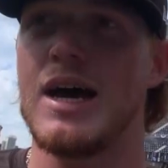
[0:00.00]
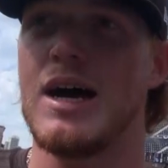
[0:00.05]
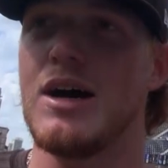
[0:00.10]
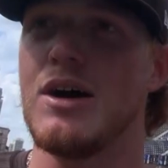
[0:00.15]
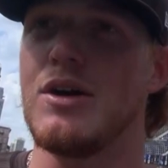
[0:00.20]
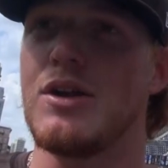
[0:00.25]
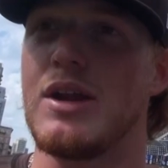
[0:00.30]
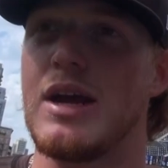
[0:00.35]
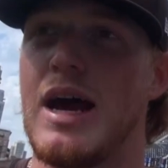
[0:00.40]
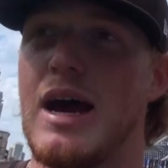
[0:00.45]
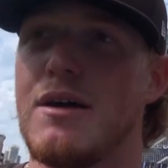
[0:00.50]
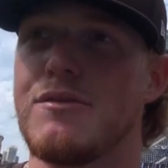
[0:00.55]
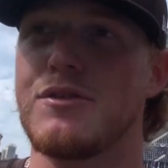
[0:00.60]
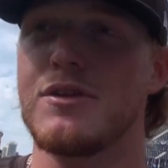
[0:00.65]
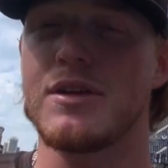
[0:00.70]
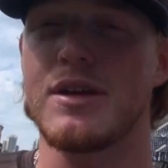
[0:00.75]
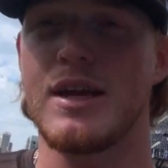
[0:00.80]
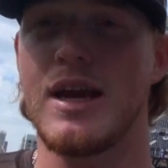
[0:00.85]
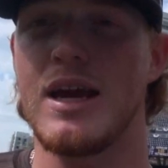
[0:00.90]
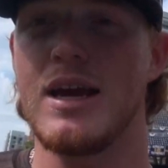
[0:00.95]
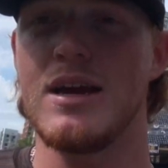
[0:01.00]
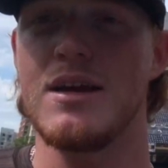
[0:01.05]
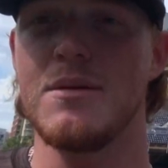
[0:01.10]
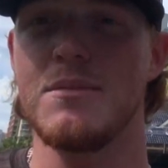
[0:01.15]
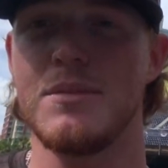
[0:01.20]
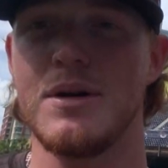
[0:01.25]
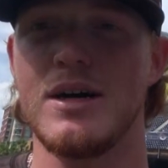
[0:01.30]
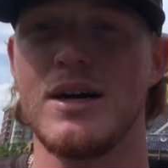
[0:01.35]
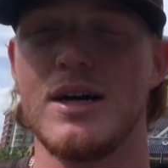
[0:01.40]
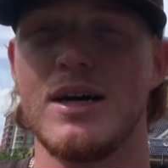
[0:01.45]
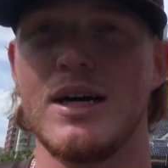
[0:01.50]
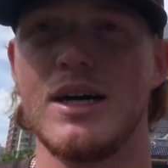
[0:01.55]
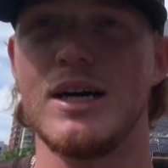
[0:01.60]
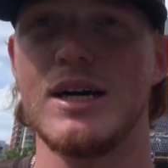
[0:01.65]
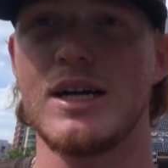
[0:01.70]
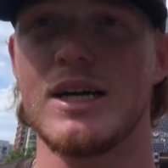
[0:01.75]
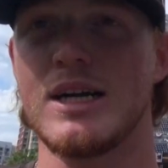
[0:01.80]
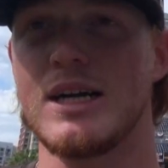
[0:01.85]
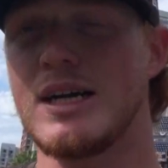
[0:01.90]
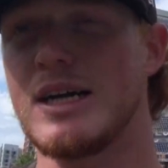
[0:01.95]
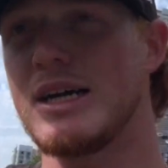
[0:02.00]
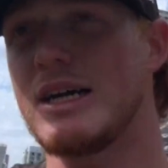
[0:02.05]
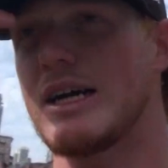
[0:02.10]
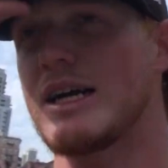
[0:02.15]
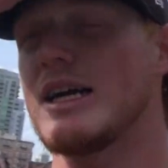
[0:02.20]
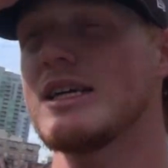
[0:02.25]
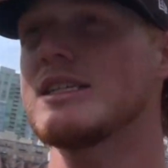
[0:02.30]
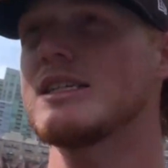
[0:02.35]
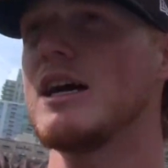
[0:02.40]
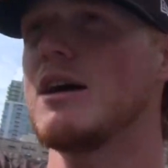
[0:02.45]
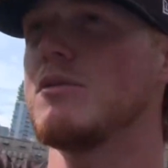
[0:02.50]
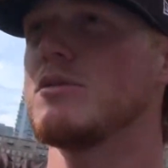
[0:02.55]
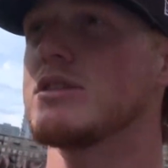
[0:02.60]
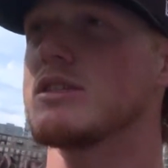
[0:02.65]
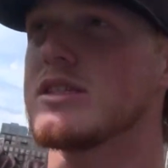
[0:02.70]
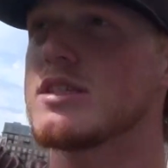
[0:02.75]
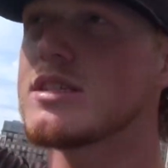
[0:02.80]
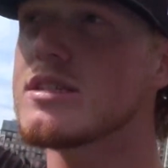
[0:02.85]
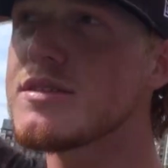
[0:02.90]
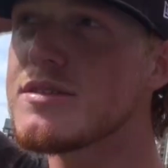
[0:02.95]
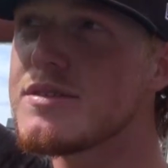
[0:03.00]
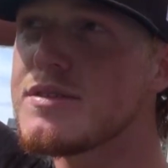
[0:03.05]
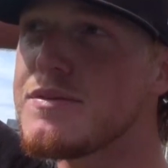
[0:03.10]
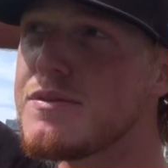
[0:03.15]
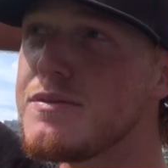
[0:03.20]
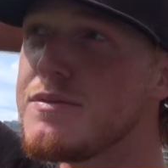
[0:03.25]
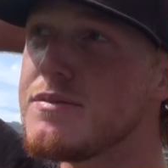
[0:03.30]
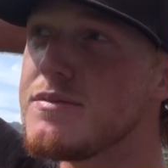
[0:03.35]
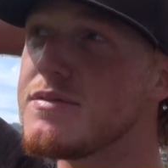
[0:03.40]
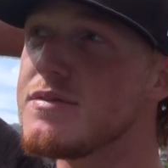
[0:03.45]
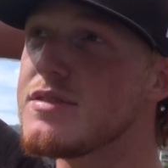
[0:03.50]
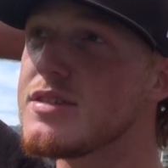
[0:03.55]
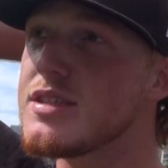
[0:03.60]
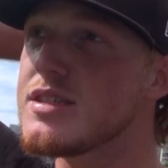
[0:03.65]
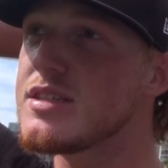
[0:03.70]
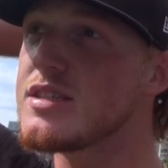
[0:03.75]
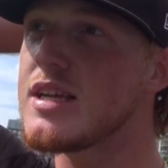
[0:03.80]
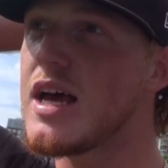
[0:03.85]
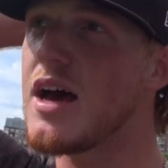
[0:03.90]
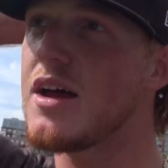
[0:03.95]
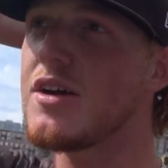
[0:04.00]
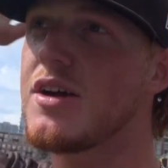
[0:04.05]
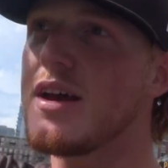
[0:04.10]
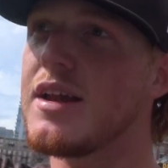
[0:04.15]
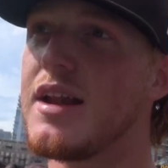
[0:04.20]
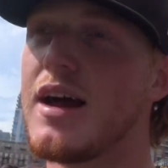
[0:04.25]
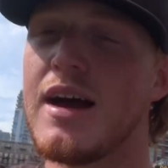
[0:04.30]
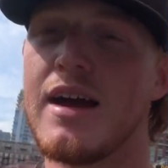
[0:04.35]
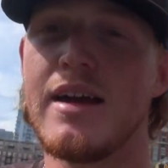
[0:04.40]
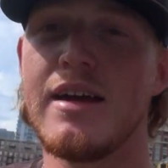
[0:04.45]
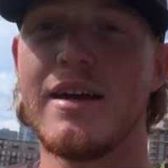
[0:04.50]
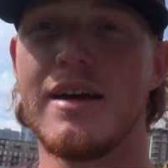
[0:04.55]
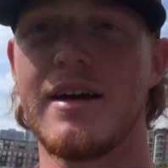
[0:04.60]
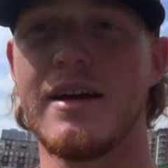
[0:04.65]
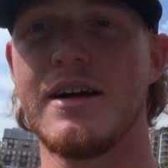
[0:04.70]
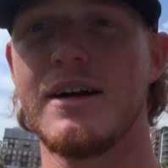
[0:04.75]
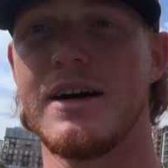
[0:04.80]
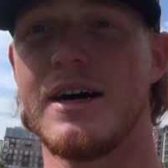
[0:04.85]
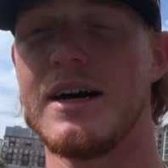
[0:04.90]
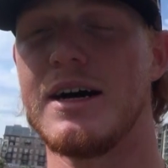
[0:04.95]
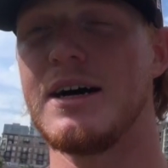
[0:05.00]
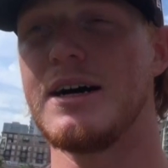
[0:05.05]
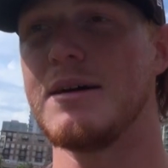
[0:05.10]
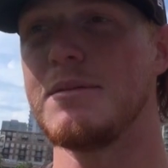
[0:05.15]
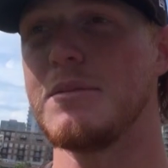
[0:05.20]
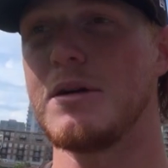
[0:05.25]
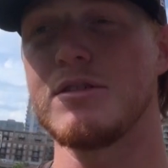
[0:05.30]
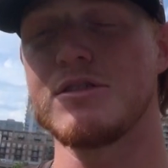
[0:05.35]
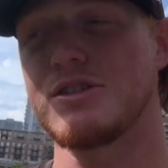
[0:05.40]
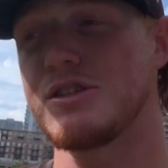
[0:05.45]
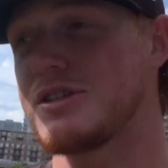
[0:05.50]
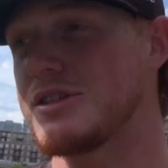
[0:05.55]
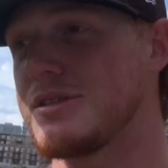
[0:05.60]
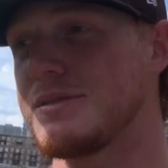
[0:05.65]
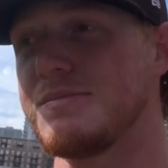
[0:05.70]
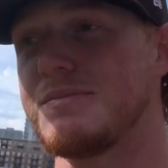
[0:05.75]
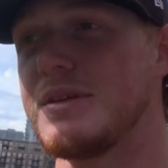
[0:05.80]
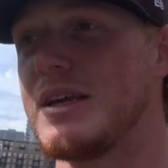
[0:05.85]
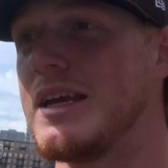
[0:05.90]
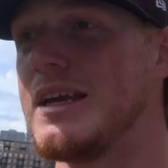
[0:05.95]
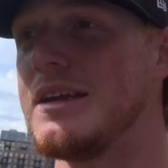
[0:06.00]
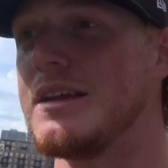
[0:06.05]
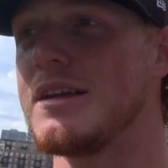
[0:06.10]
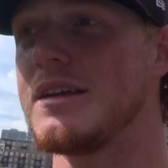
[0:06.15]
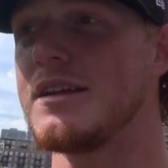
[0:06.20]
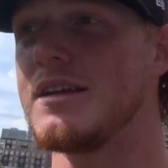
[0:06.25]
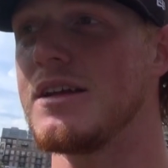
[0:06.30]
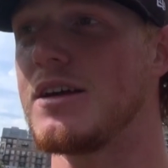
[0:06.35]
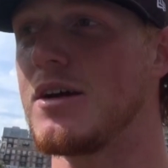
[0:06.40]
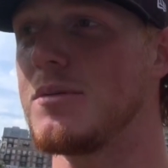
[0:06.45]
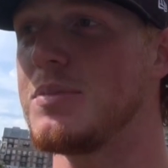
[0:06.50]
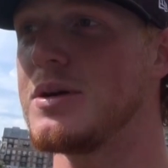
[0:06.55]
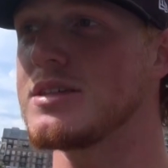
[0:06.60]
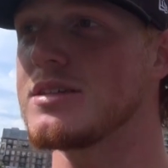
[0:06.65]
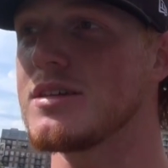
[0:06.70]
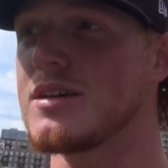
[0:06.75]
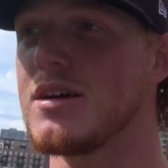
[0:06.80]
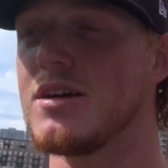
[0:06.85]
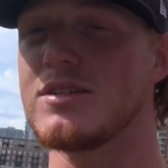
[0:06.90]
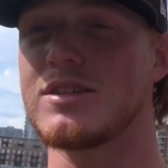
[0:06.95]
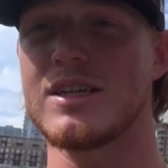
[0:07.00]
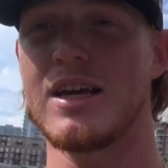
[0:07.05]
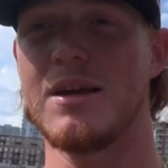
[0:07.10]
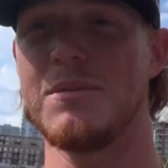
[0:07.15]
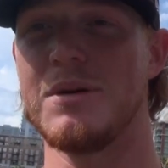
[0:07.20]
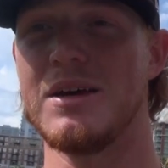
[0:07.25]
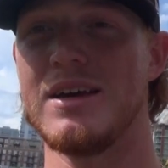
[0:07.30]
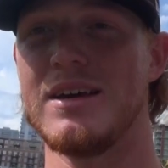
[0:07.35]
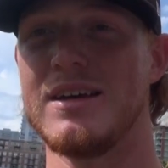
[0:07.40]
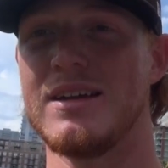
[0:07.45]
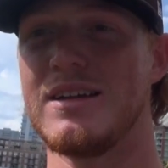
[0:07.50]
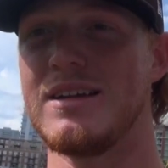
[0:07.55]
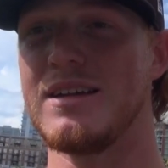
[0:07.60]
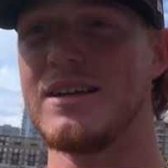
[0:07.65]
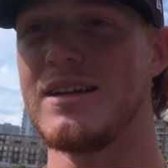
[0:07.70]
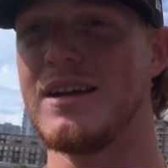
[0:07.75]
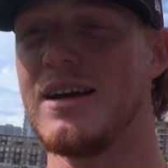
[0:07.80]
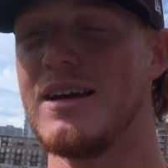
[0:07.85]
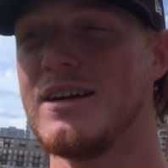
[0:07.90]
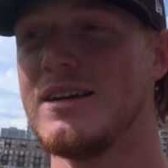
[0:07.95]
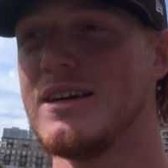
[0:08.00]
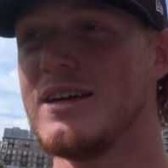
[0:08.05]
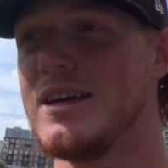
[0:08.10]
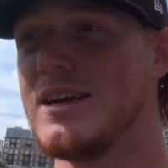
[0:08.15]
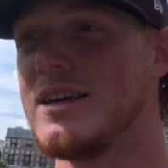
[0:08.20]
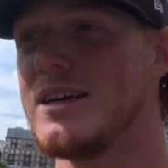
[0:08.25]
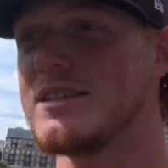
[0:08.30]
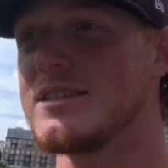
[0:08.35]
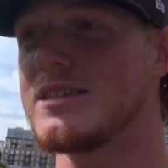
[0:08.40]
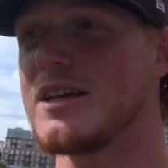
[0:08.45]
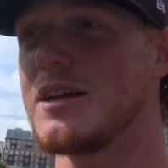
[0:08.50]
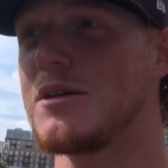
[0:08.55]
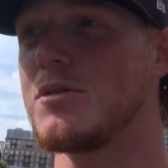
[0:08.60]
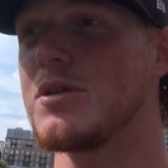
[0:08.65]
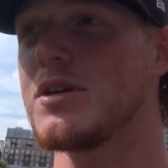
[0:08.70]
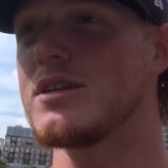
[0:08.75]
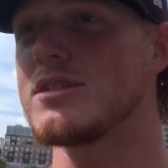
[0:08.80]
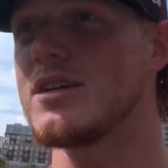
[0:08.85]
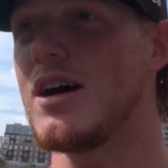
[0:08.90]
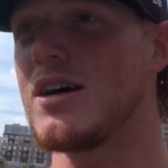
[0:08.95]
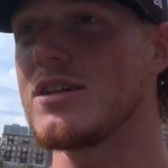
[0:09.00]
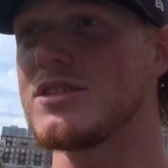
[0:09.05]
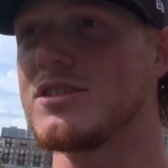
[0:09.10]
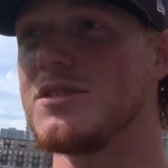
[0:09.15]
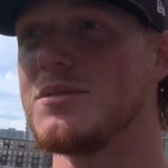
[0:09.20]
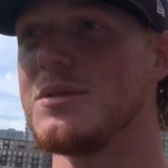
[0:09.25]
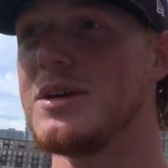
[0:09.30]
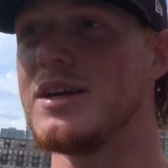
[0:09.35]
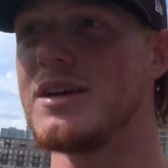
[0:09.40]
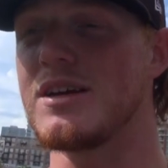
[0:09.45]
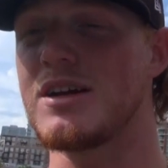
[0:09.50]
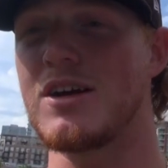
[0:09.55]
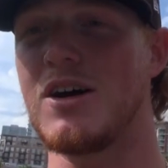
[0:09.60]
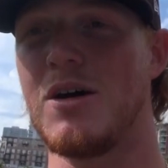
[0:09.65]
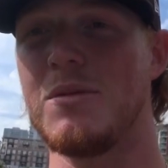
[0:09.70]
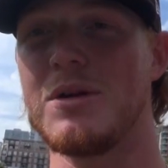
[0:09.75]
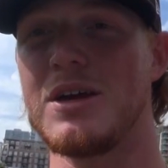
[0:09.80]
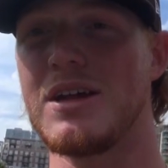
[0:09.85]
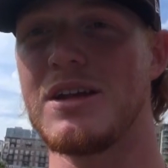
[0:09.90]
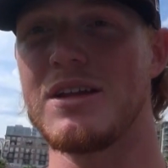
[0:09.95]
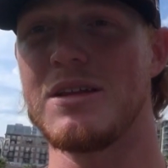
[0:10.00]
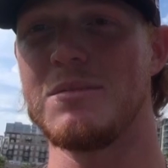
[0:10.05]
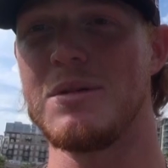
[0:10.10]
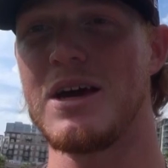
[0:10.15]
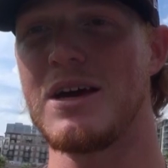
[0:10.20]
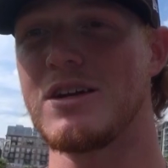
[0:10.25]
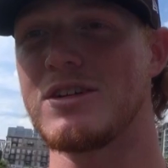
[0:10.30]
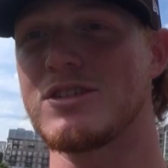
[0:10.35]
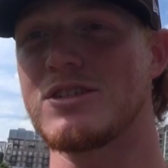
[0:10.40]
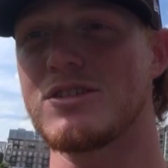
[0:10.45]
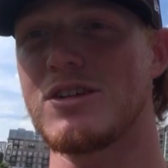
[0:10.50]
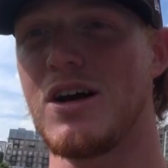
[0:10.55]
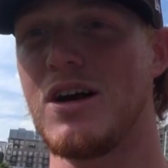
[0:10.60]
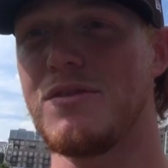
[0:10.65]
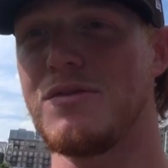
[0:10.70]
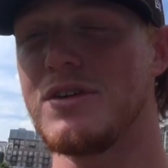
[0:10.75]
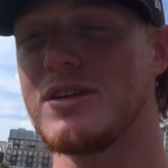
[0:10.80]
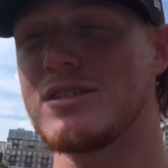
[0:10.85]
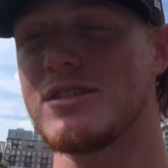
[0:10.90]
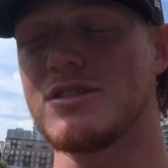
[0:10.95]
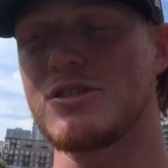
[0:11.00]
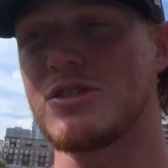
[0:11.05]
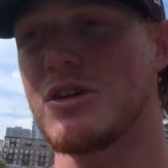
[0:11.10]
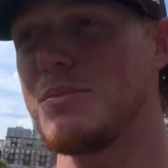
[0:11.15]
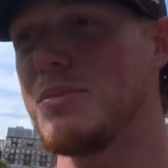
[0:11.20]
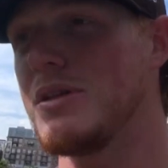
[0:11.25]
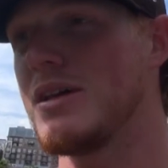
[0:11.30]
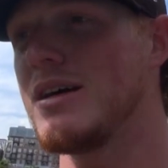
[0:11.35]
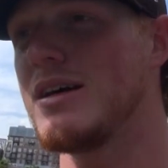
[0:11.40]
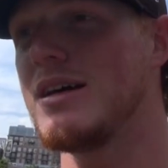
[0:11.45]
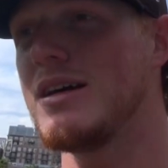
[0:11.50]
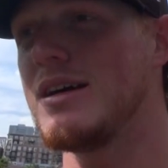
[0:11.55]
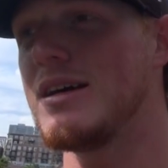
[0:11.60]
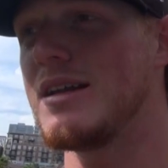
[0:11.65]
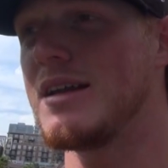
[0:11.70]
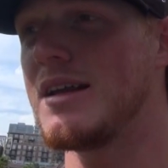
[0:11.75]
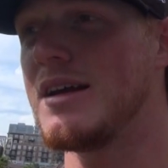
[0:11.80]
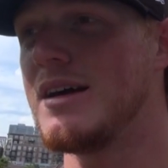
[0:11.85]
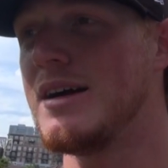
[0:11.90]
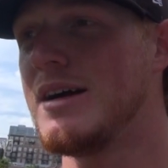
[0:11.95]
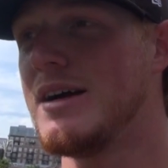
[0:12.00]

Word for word: out after the game. Uh, I guess that was Saturday night. Um, I was just eating, and our pitching coach came in and, and said he wanted to talk to me and called me into the manager's office in AAA, and